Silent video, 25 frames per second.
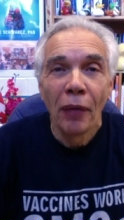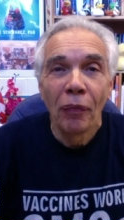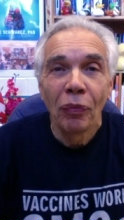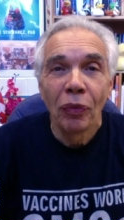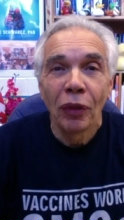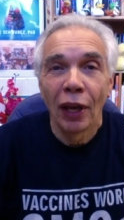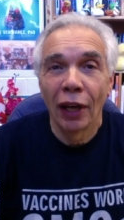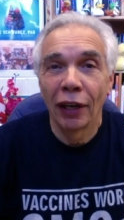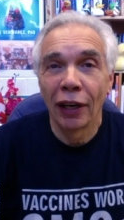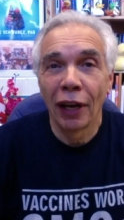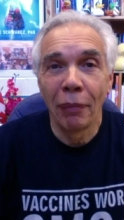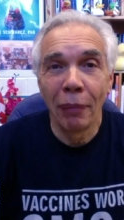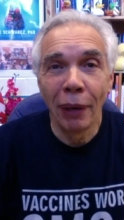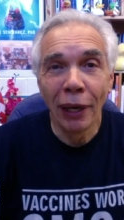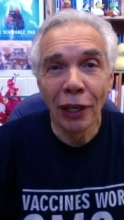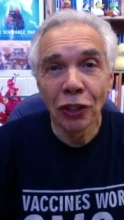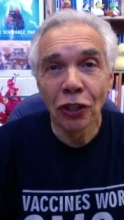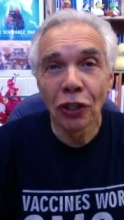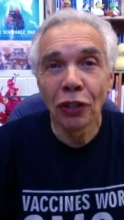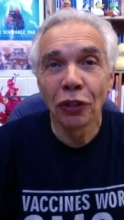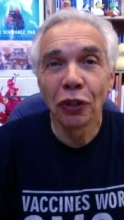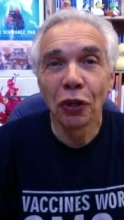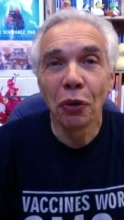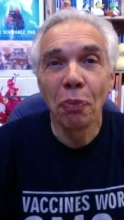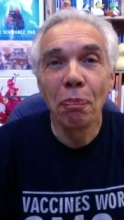And I
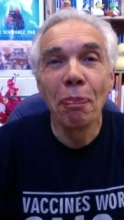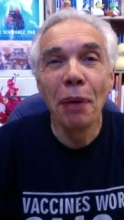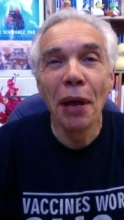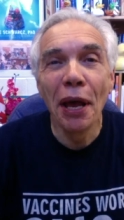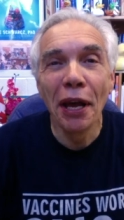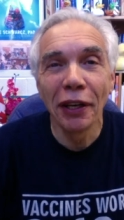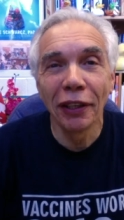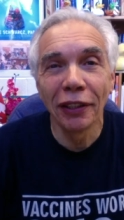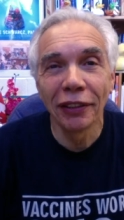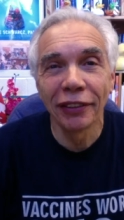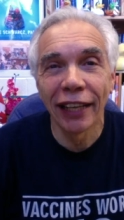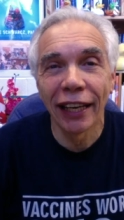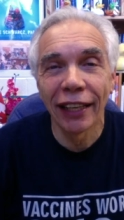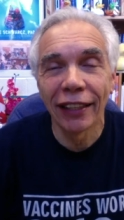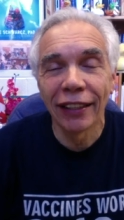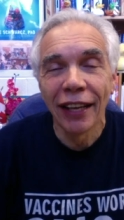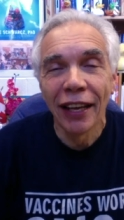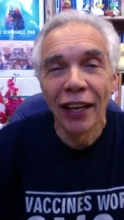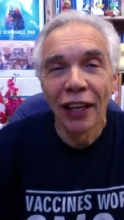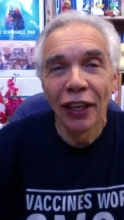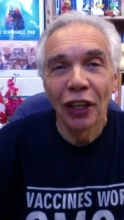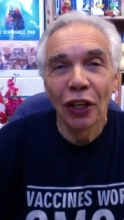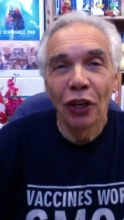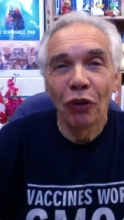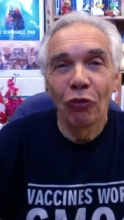mentioned to Bill that
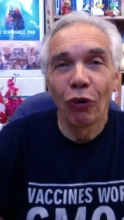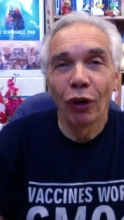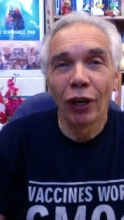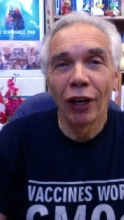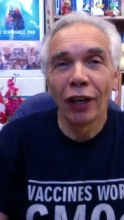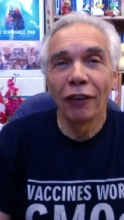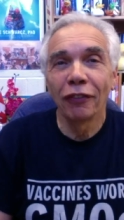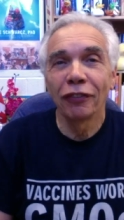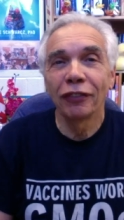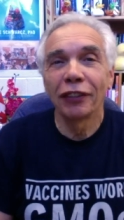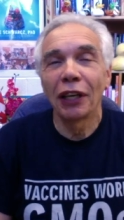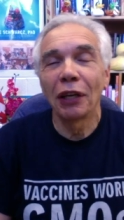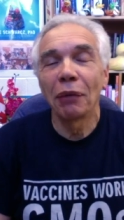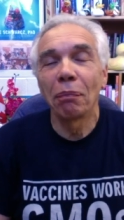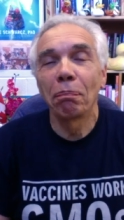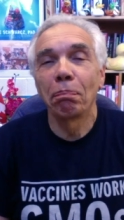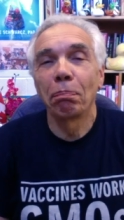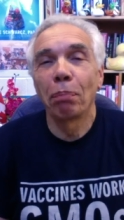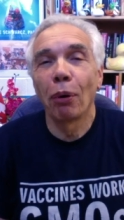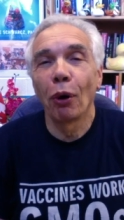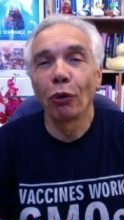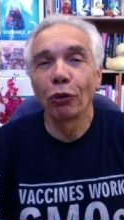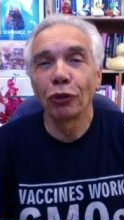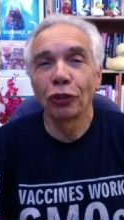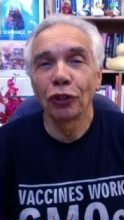one of the
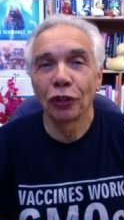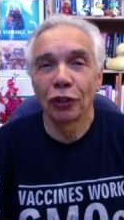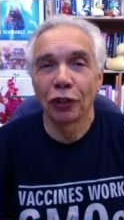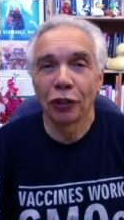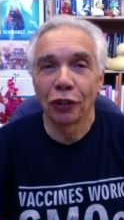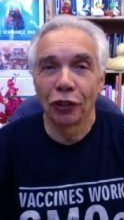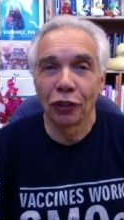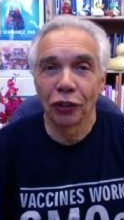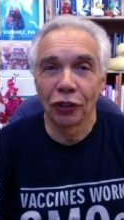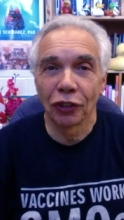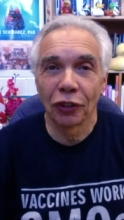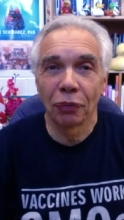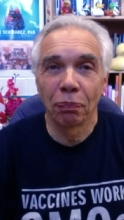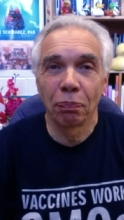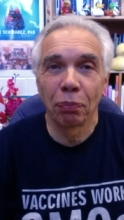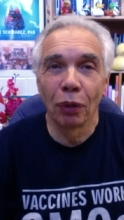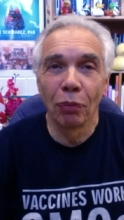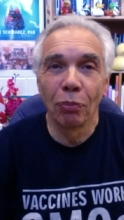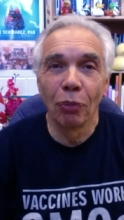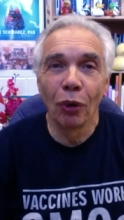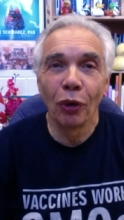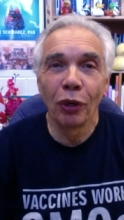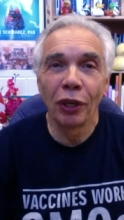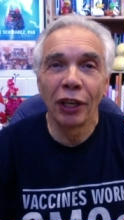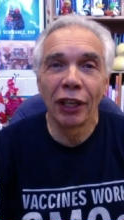posters
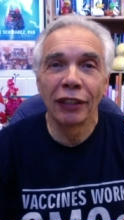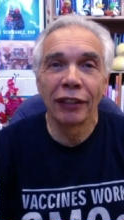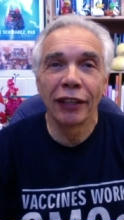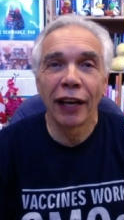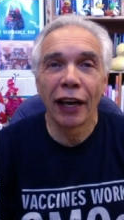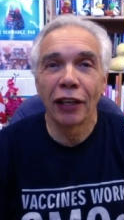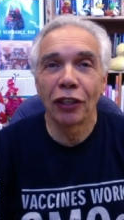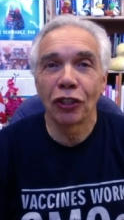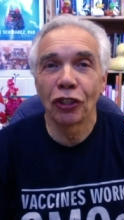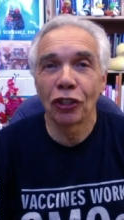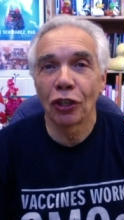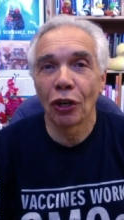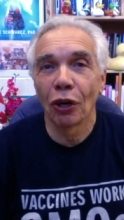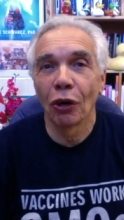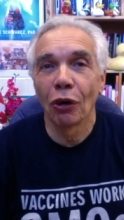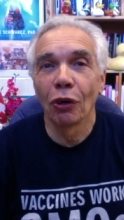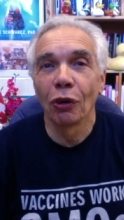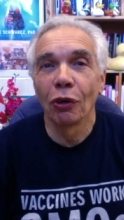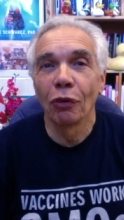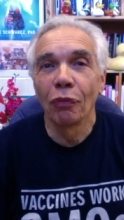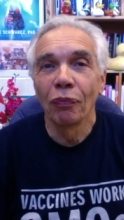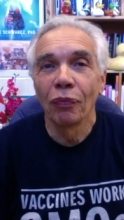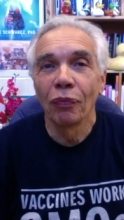promoting that show